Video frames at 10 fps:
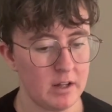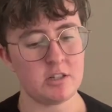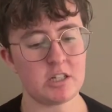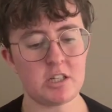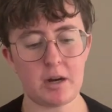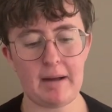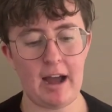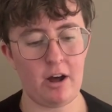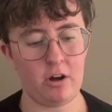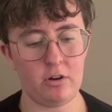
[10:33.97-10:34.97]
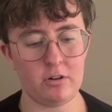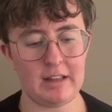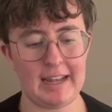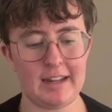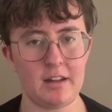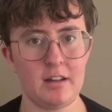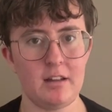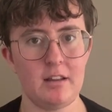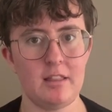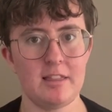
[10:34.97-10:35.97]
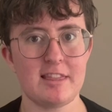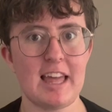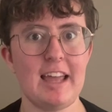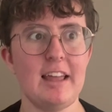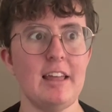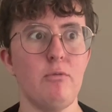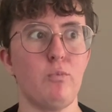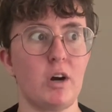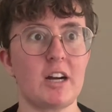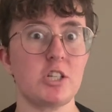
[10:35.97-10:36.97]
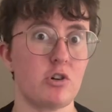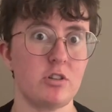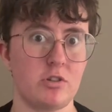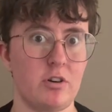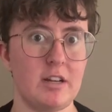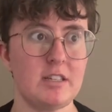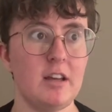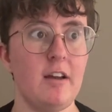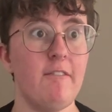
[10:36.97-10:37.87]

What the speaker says: So let's talk about how like they work as short stories.